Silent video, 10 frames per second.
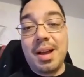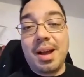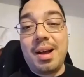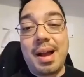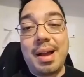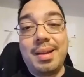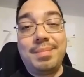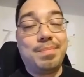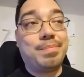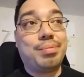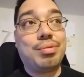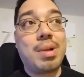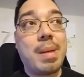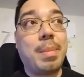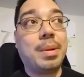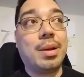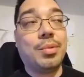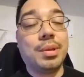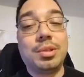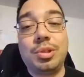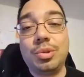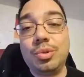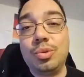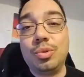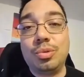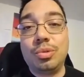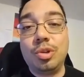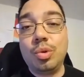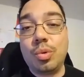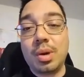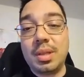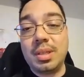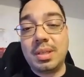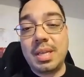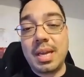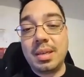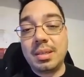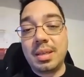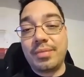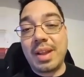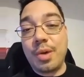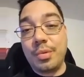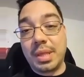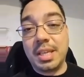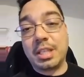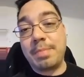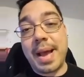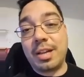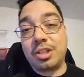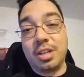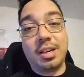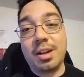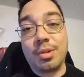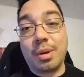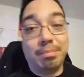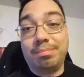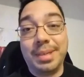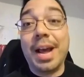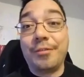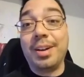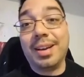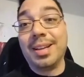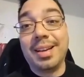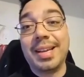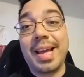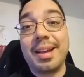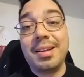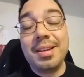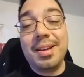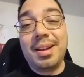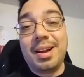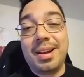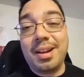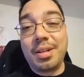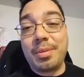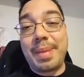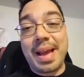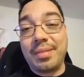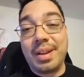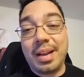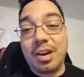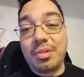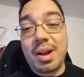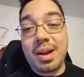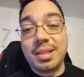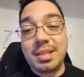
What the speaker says: I'm probably going to do it one of these days. If not with this batch, then another. I'm definitely going to get another bag of it later on.